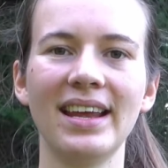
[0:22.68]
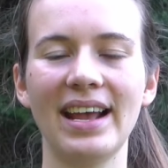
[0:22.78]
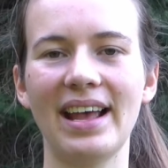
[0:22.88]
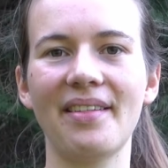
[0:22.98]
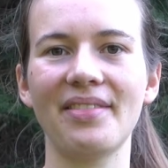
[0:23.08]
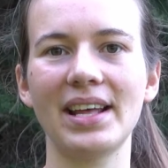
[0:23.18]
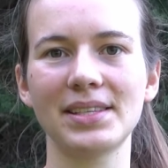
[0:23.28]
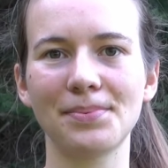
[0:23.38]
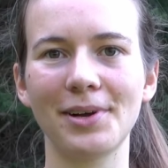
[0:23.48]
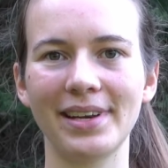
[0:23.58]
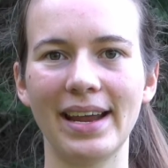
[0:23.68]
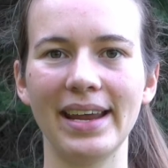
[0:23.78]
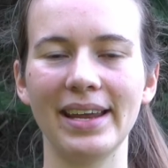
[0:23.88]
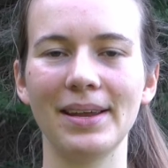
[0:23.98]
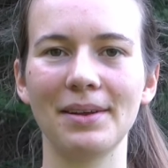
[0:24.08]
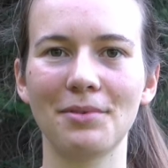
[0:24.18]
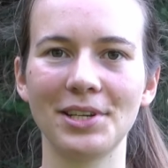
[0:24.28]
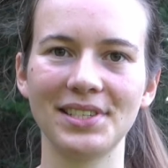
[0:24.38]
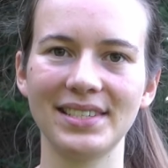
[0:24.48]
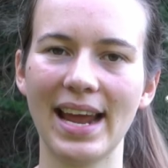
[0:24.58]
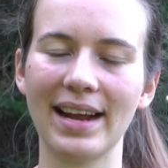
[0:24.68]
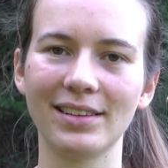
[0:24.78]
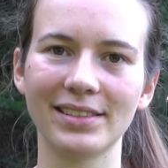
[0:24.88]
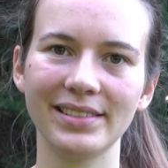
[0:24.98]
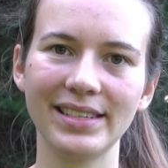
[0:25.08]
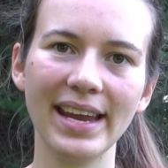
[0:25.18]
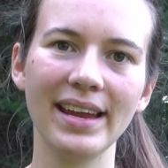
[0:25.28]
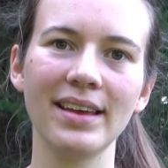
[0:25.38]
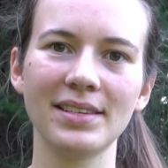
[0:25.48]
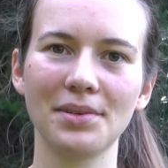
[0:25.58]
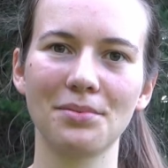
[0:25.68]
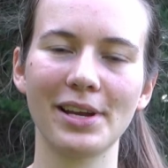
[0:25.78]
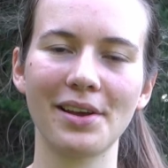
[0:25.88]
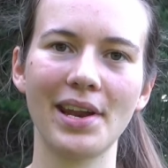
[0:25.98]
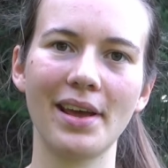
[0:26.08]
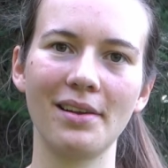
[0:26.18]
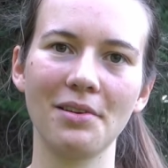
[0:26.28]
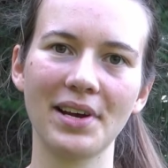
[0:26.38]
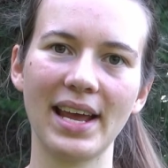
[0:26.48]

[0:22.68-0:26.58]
And that's what I want to tackle today. So we're gonna look